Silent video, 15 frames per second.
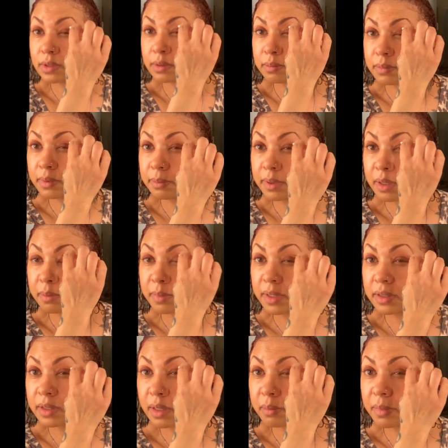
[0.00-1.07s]
Maybe I'll
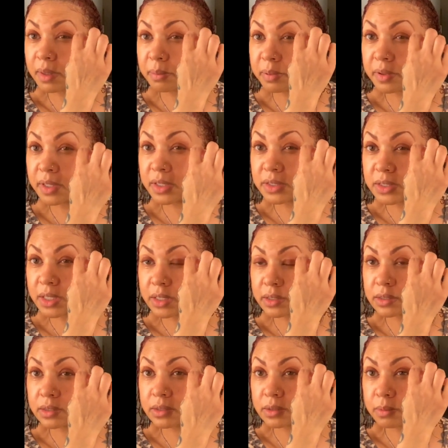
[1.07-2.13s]
make that my
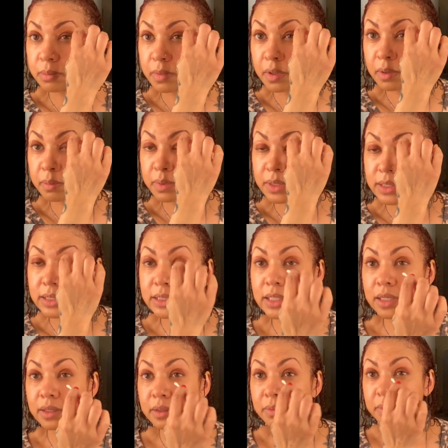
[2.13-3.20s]
project tomorrow, but it's
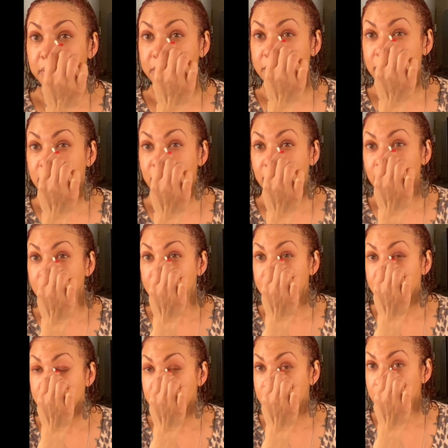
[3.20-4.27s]
not gonna work tonight
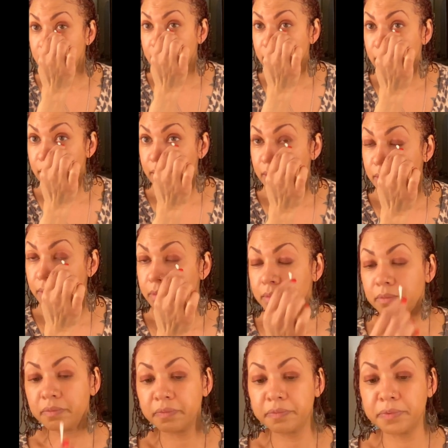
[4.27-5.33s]
because
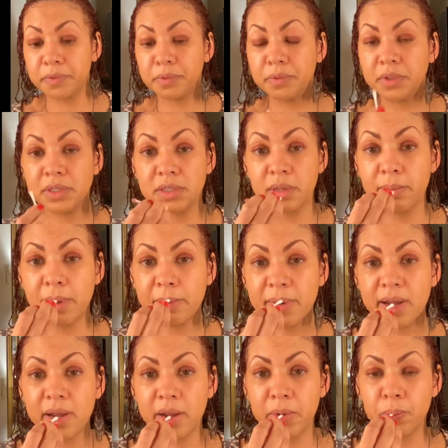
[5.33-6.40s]
food is on my
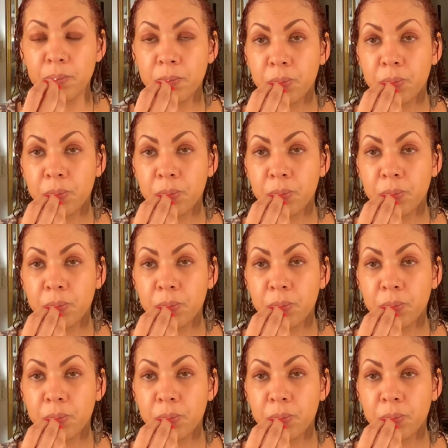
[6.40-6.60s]
mind.